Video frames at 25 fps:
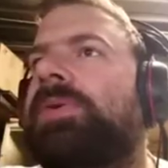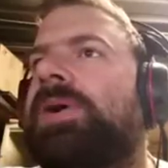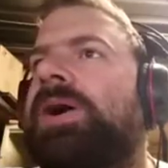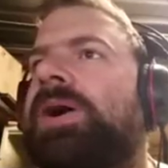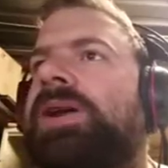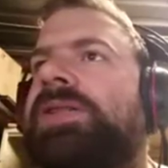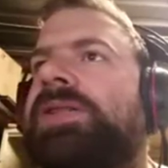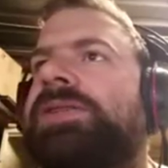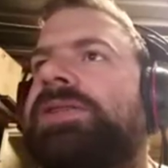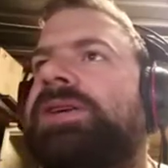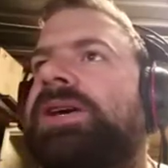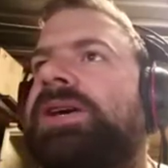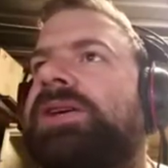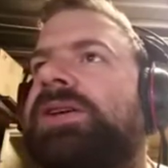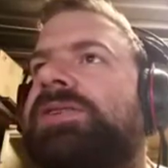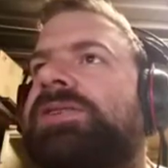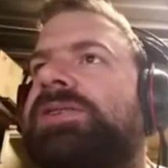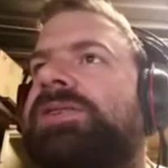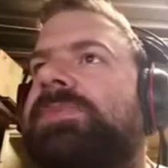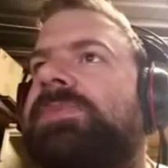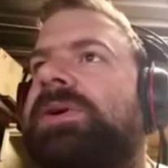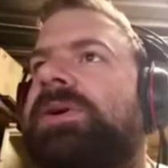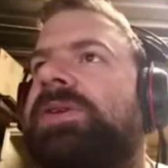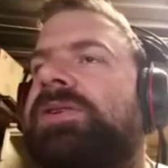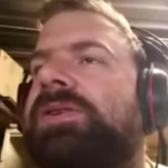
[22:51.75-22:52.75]
I take
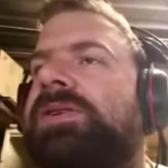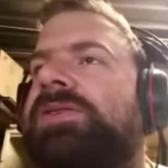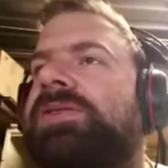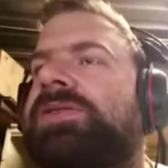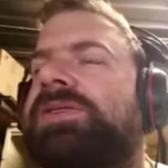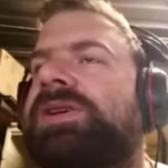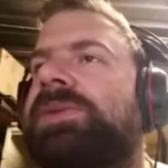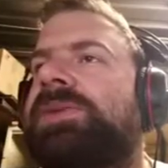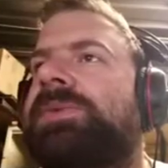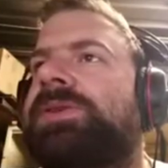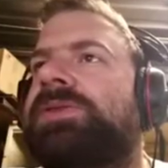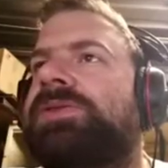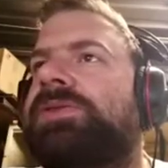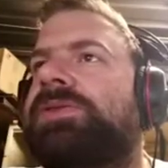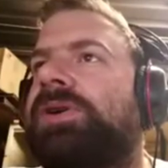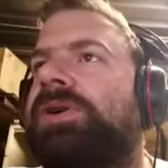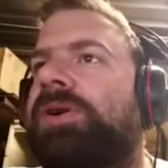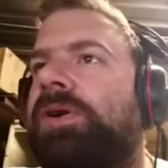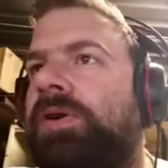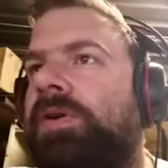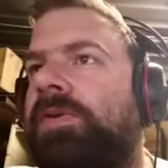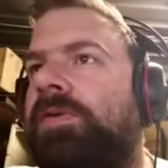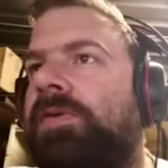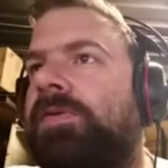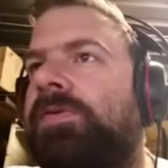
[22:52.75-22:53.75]
symmetry
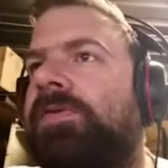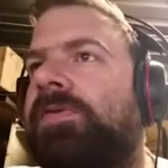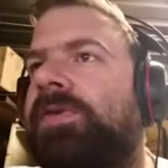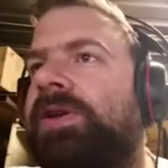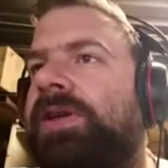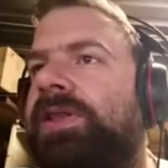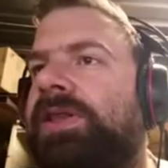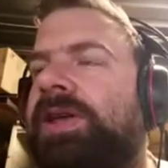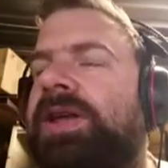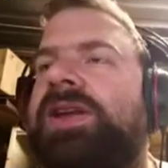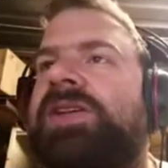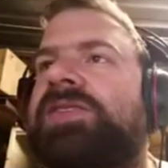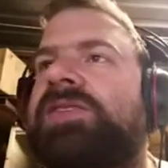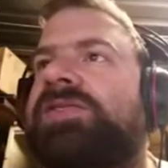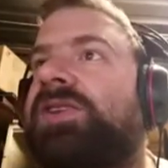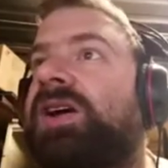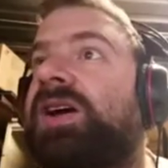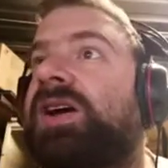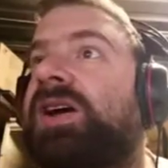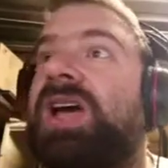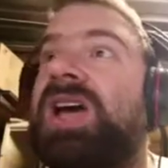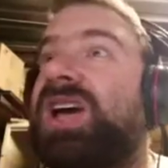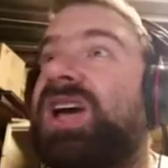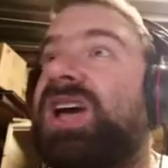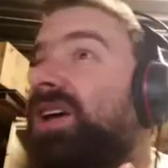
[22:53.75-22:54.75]
off, and then it's
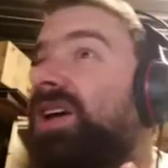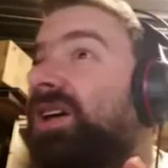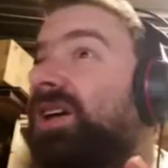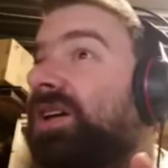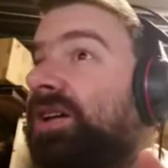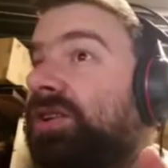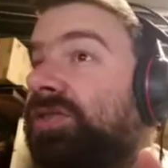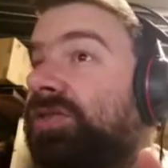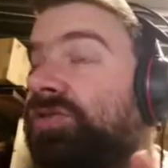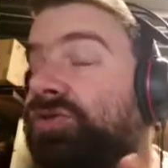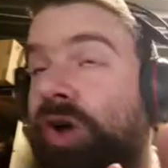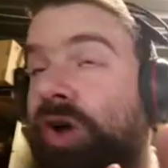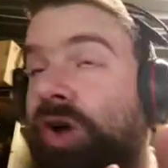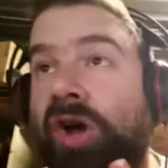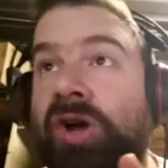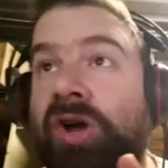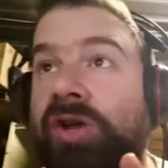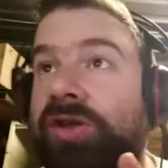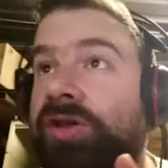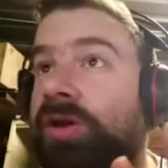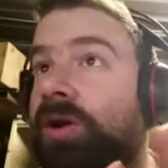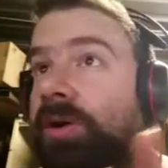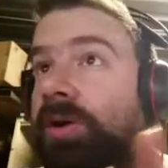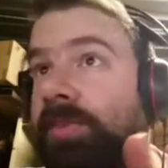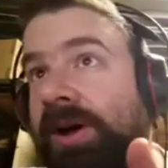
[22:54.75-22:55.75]
like,
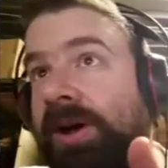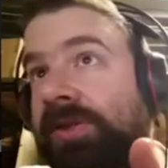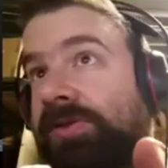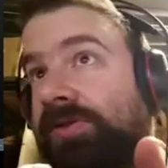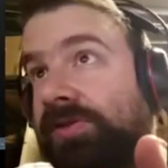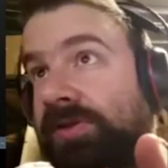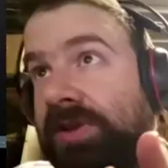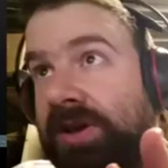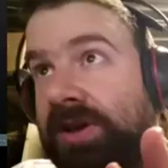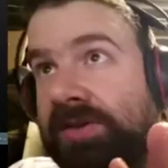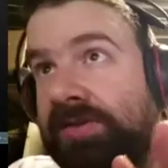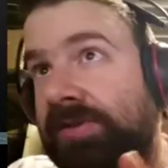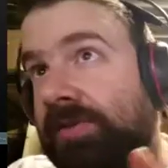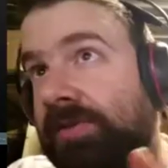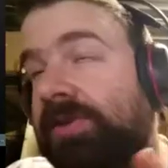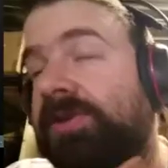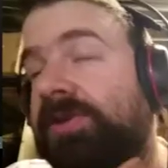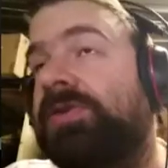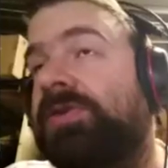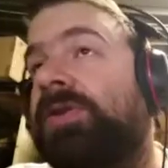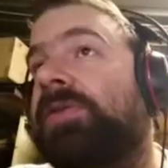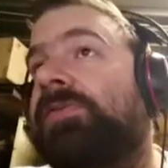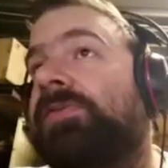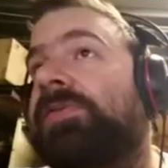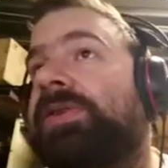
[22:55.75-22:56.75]
dude, you're about to take
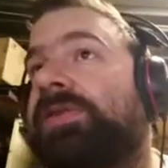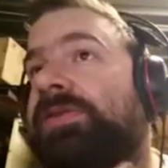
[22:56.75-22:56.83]
symmetry off.